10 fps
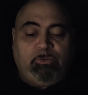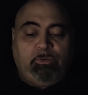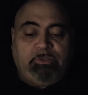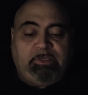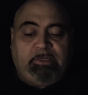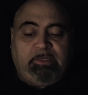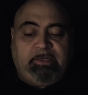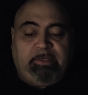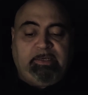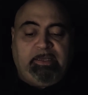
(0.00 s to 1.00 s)
will settle
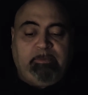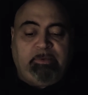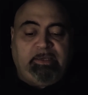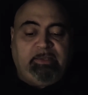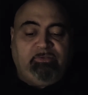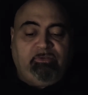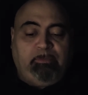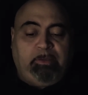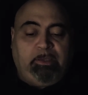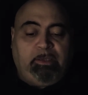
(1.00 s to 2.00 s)
any claim against
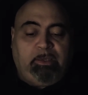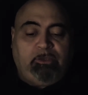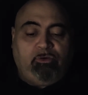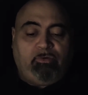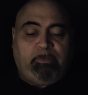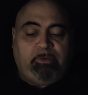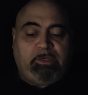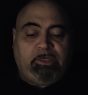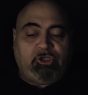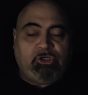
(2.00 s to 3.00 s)
me, and your
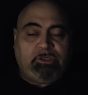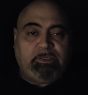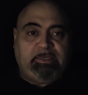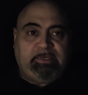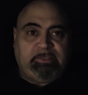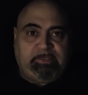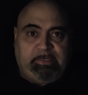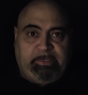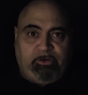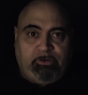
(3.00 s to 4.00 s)
reputation is
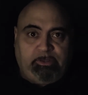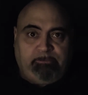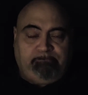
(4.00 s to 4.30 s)
cleared.